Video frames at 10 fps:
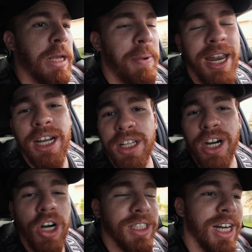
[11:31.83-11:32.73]
Depending on the
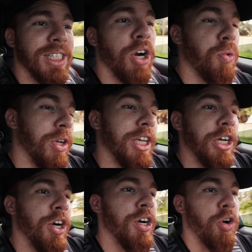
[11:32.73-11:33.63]
car, it's gonna sound really
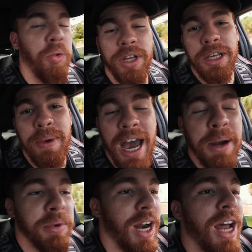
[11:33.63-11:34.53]
good or really
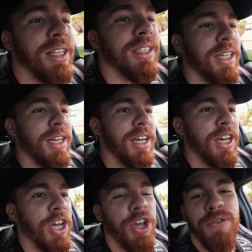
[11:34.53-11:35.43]
bad, but honestly,
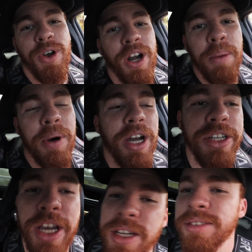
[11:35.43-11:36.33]
if you're on a
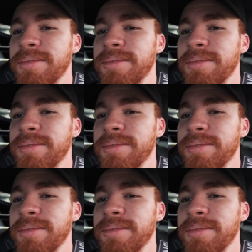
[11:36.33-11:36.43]
budget,